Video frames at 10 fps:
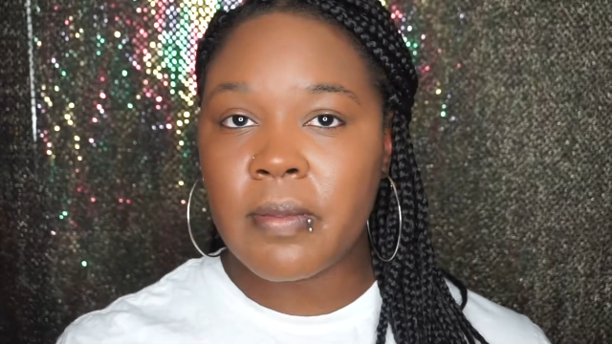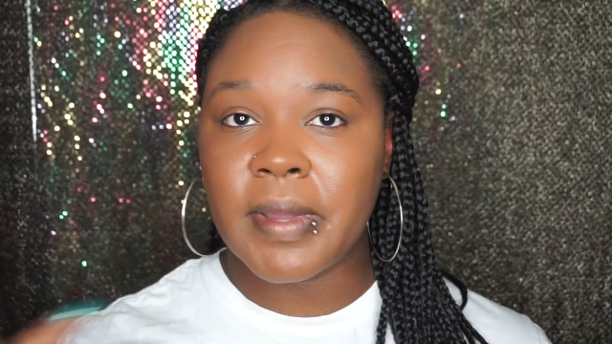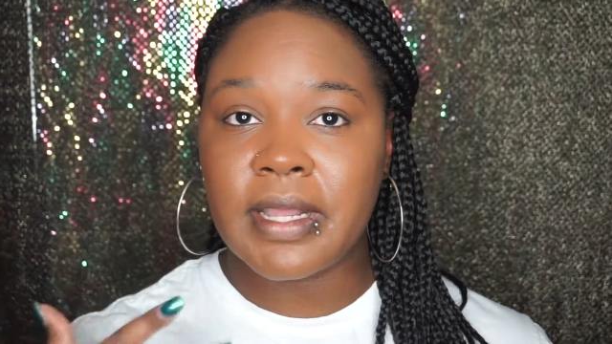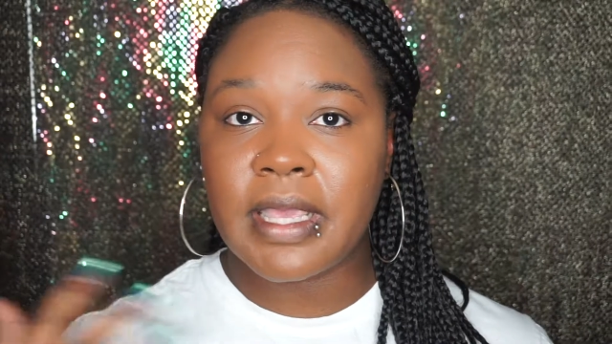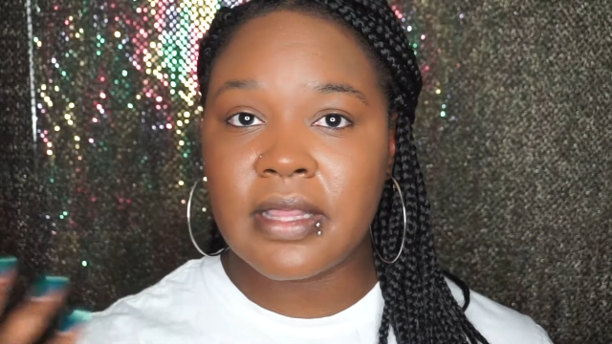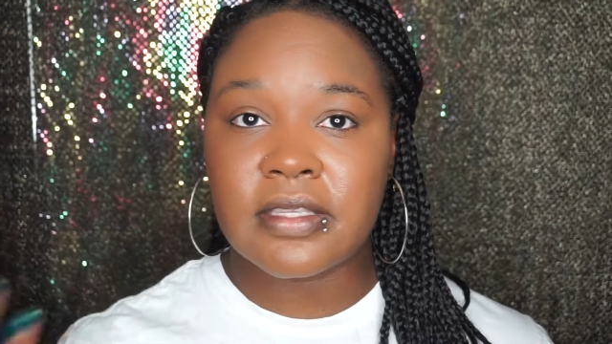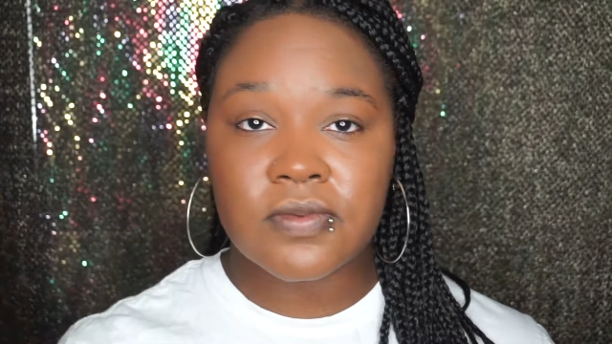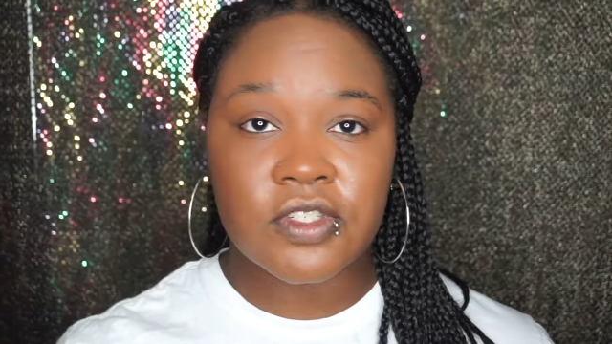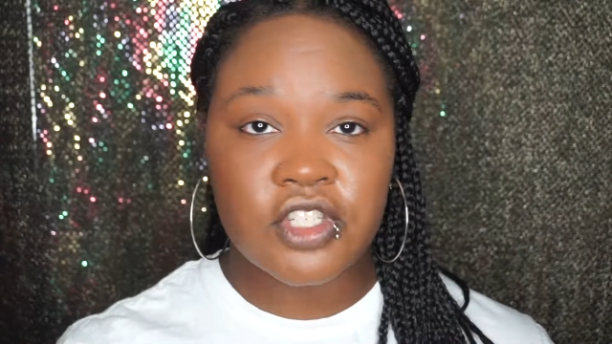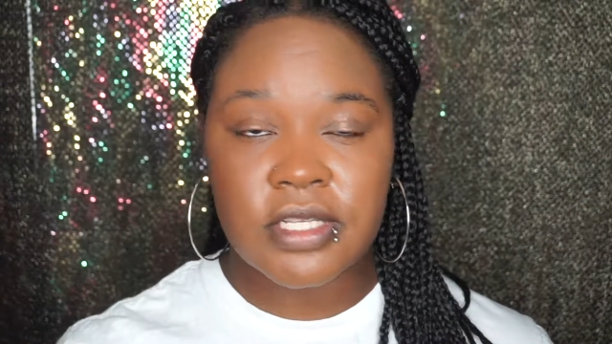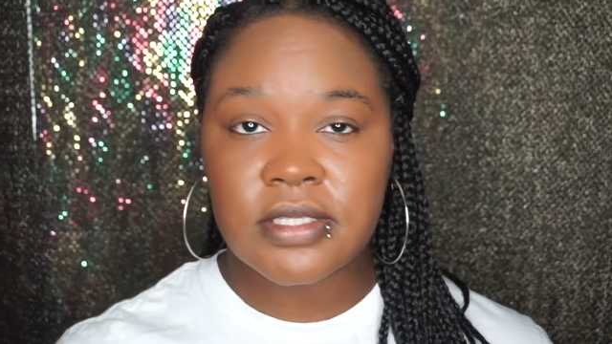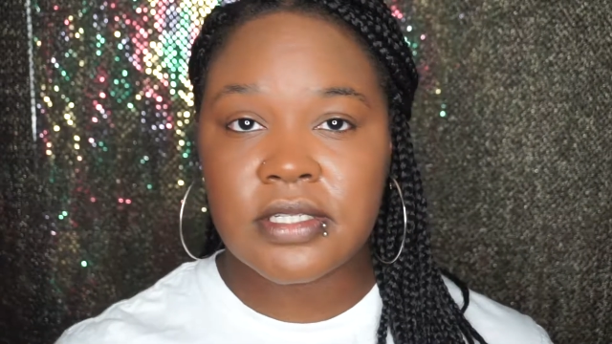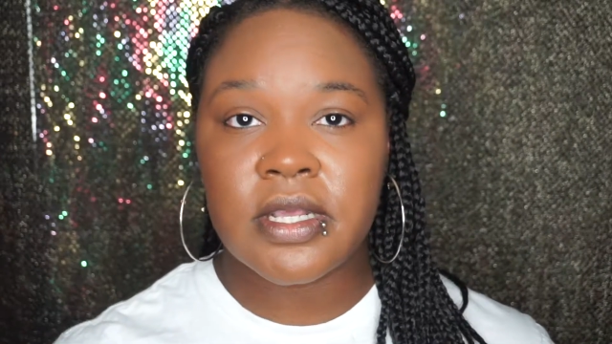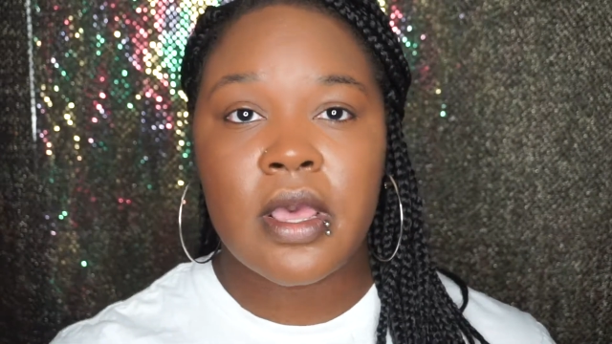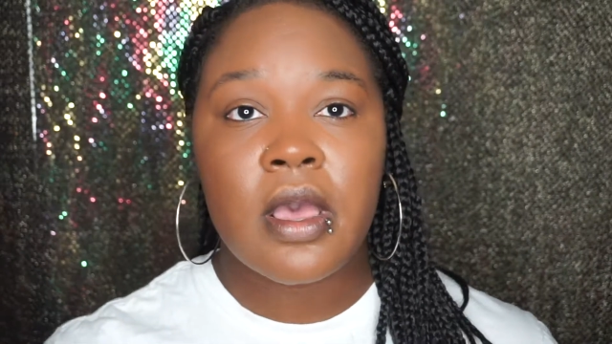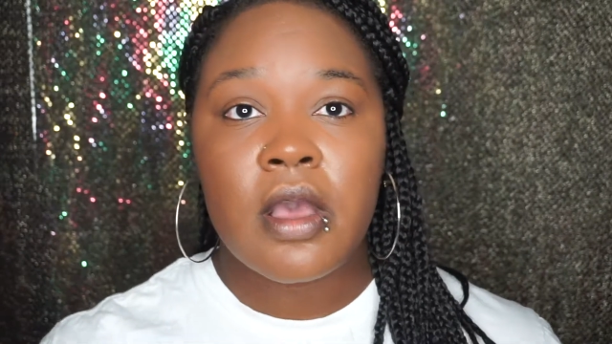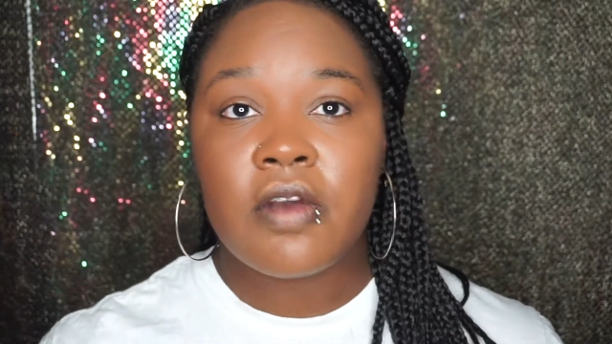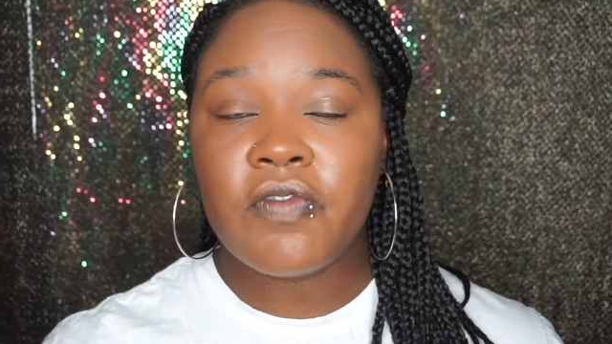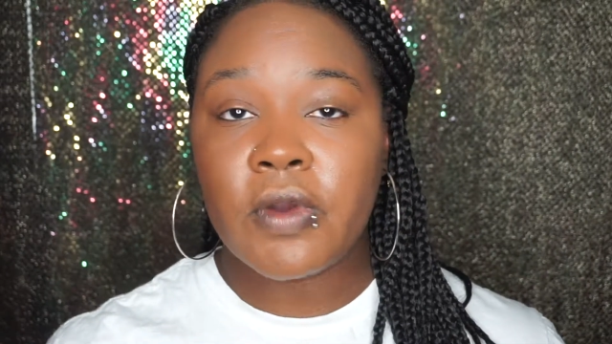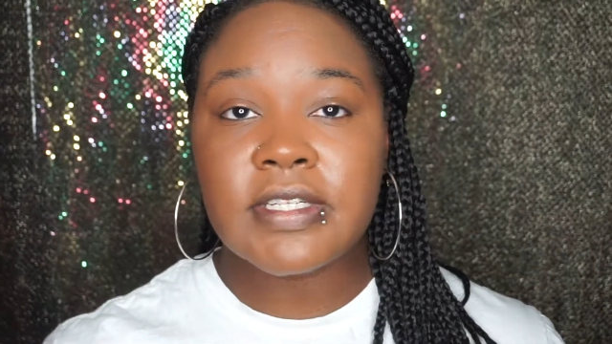But again, this was just
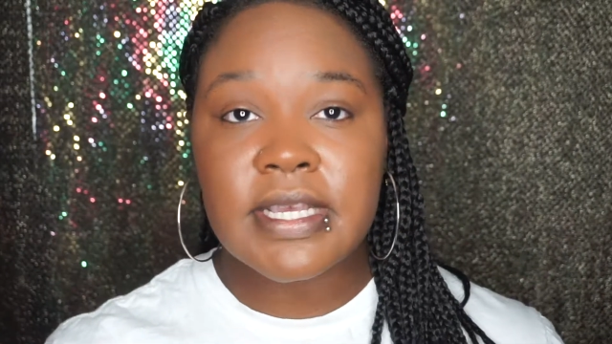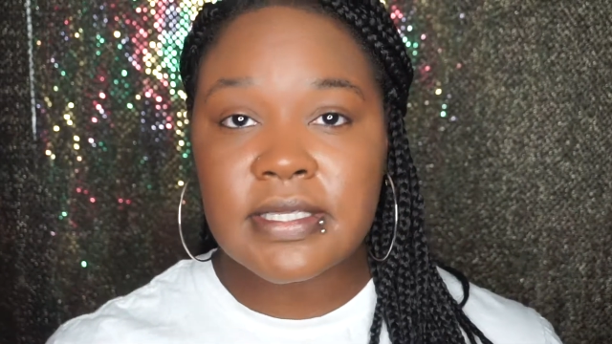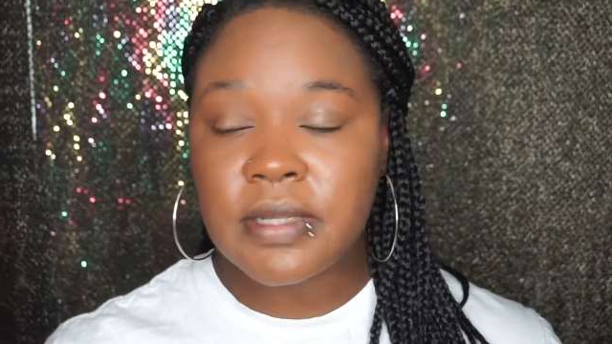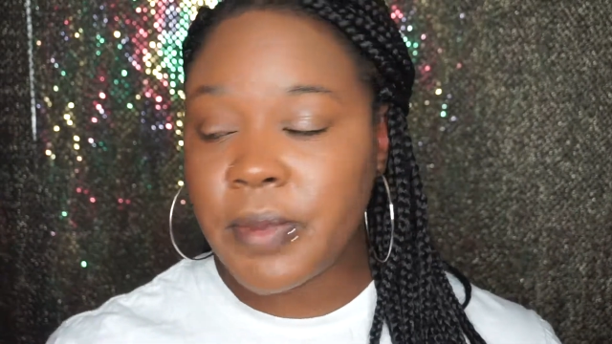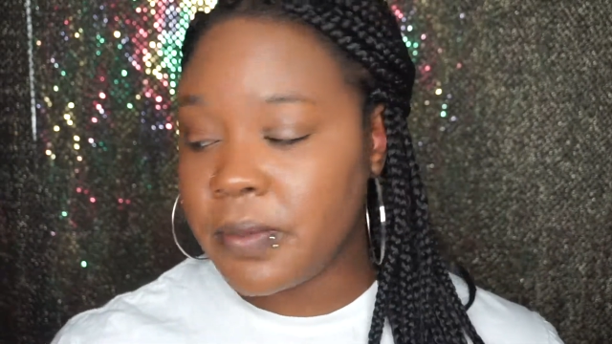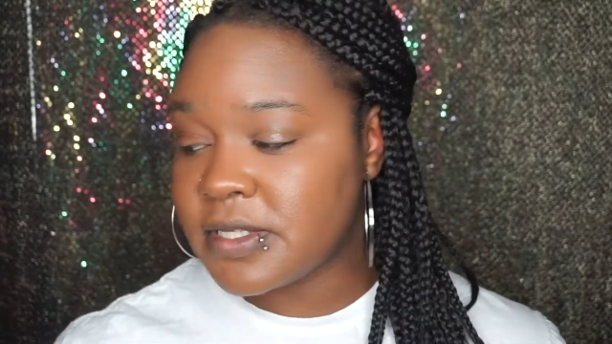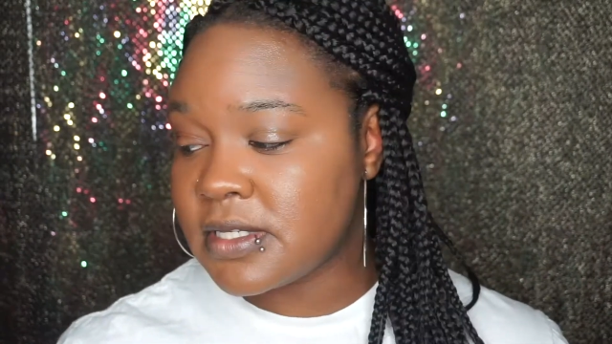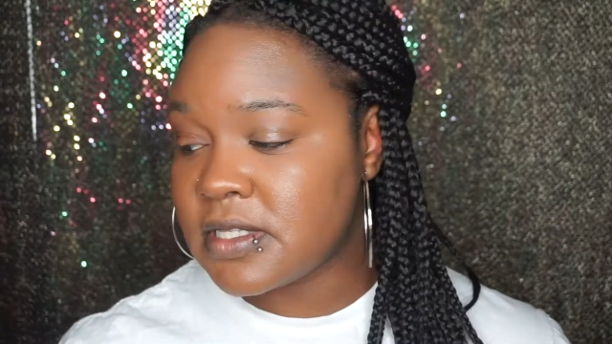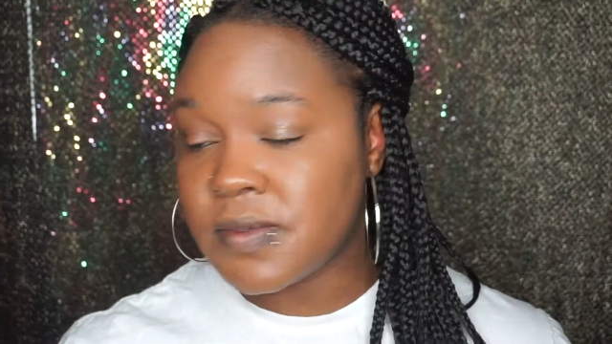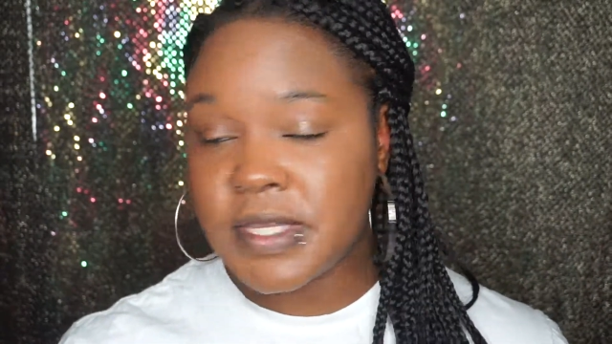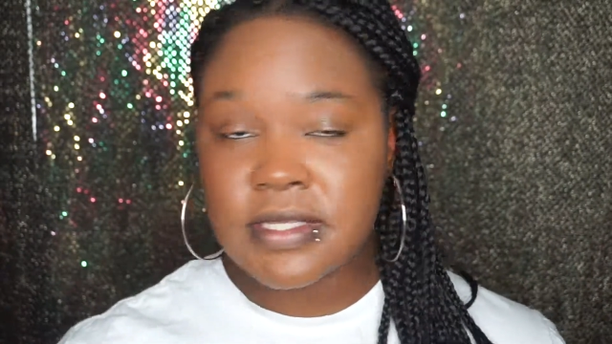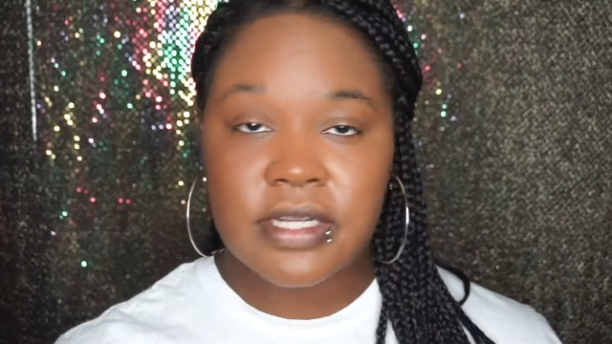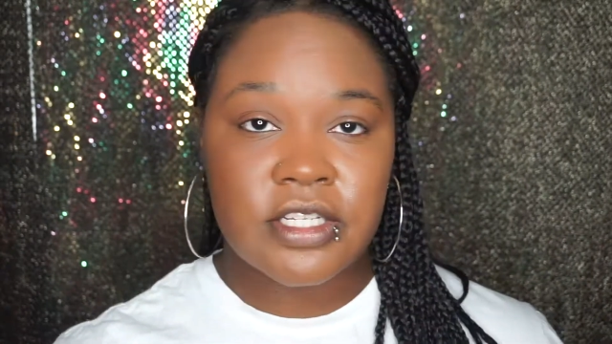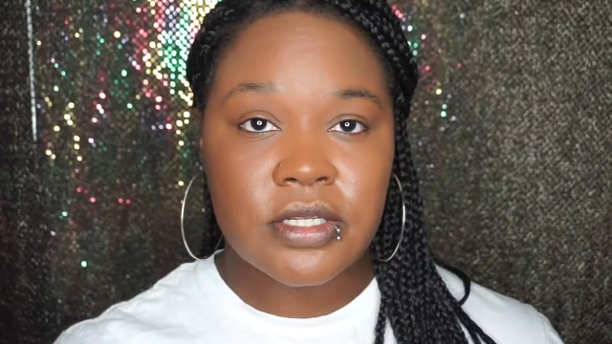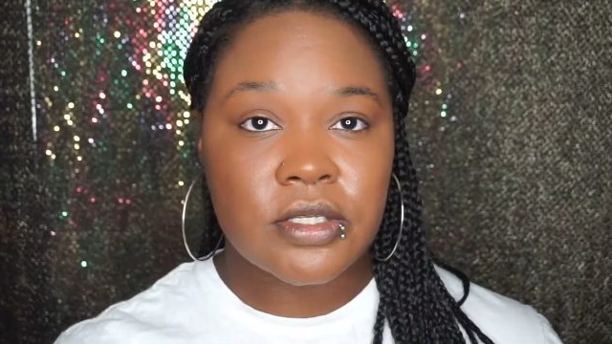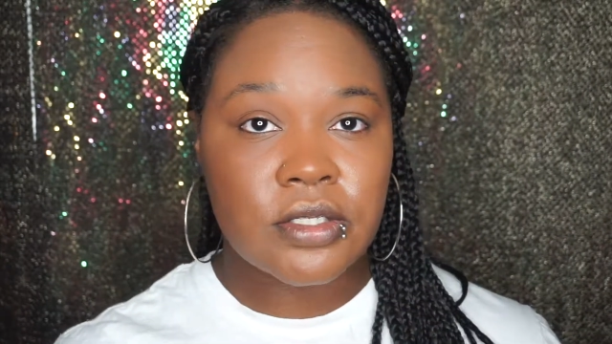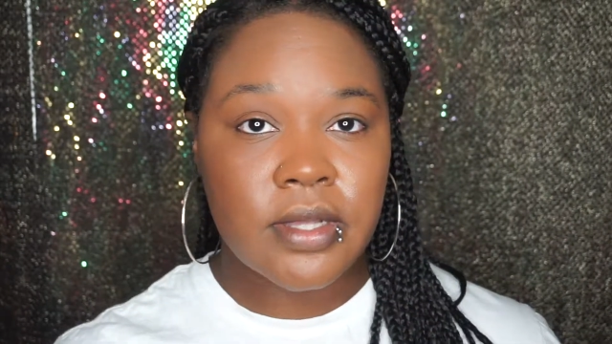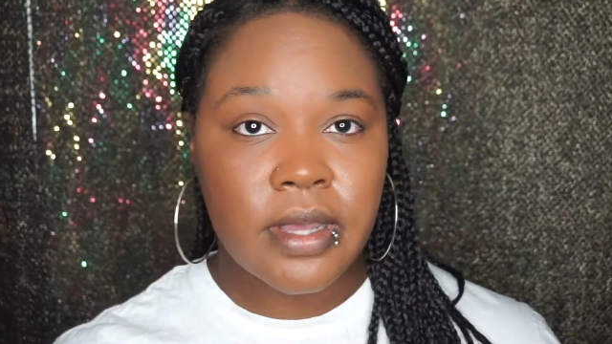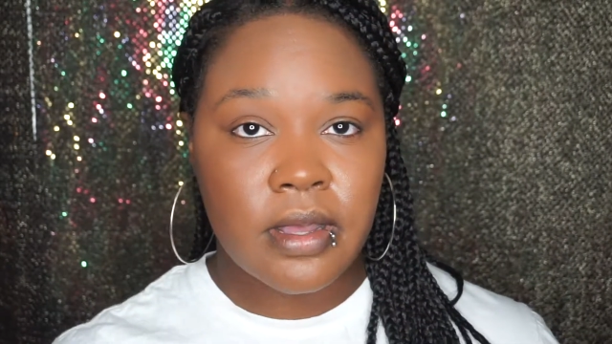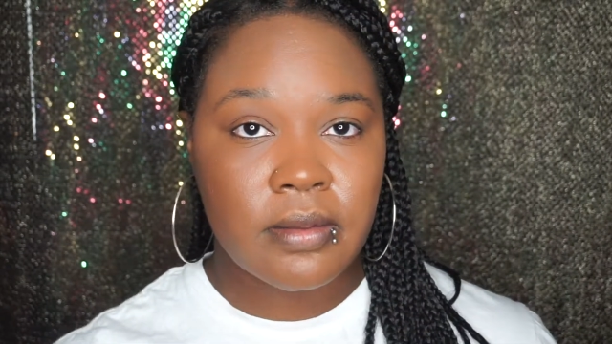for testing purposes because I did
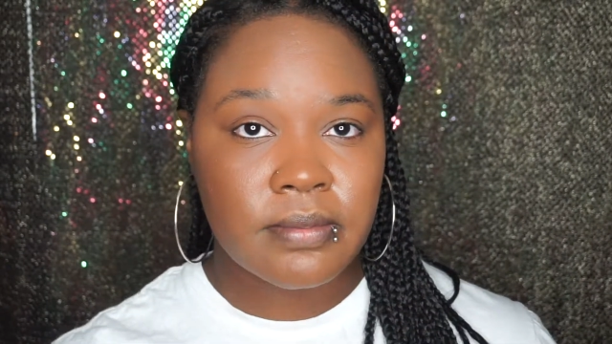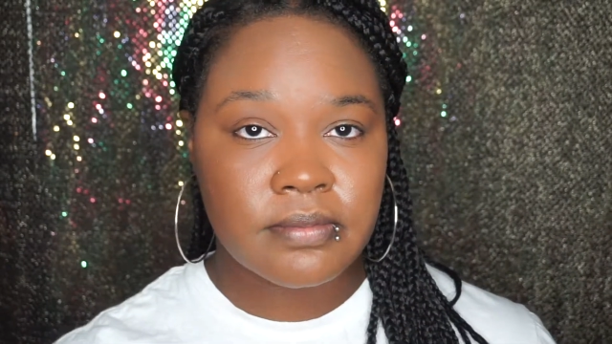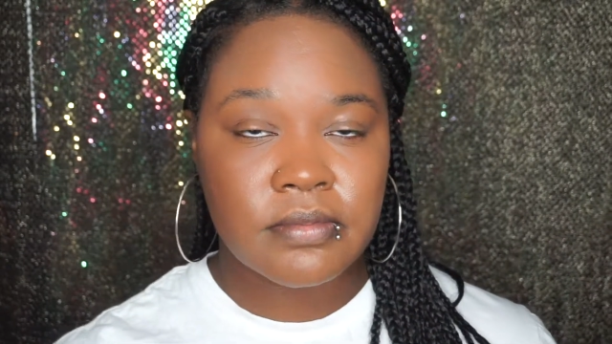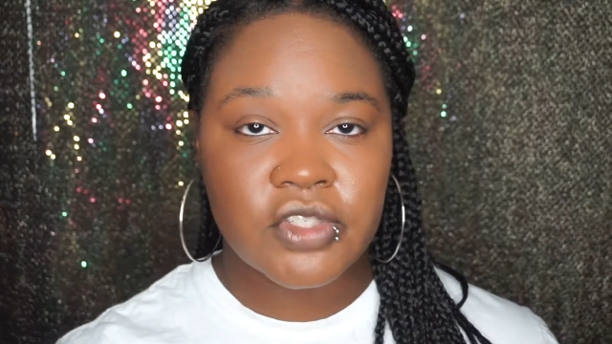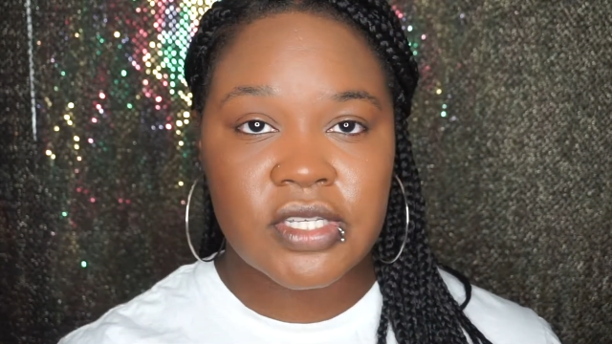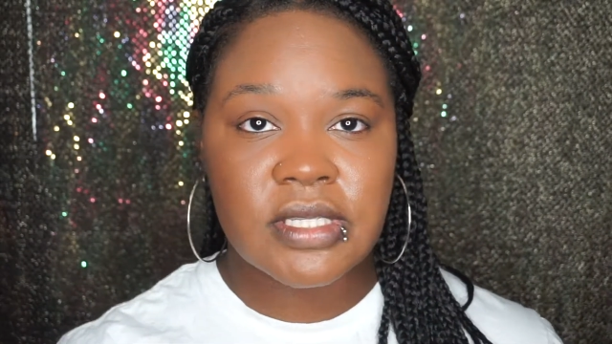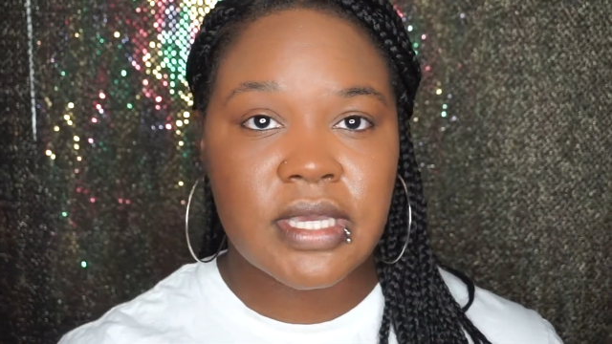just